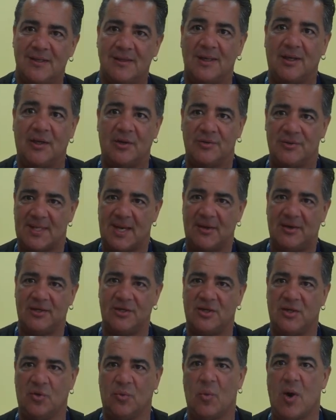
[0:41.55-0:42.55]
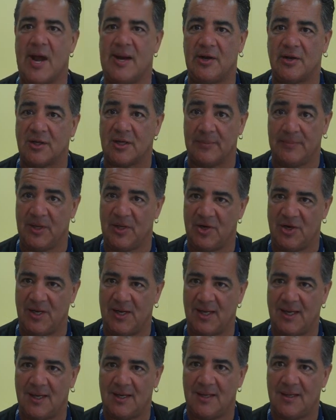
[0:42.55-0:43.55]
that goes out into the wider
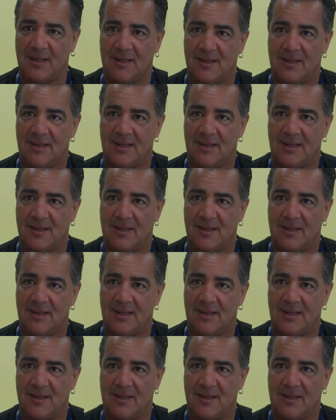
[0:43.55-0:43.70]
community